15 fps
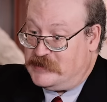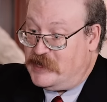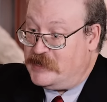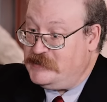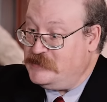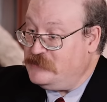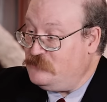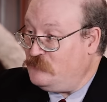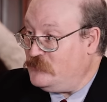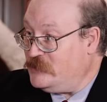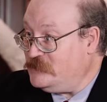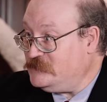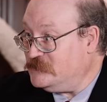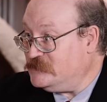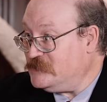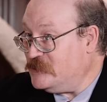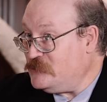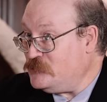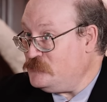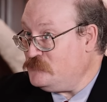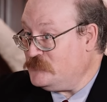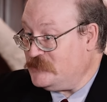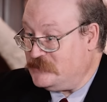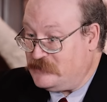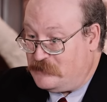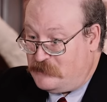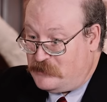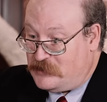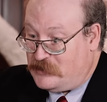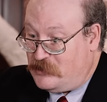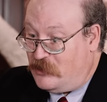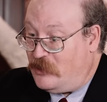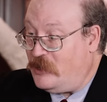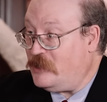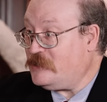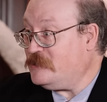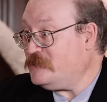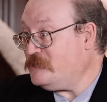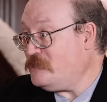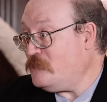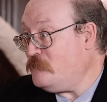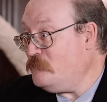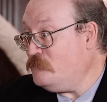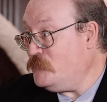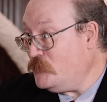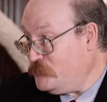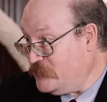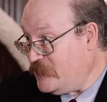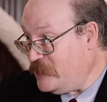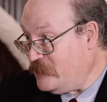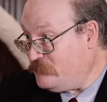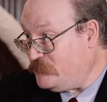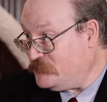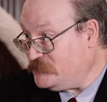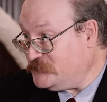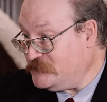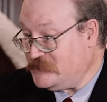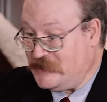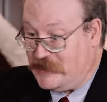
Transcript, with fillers: The idea is that you would cock both hammers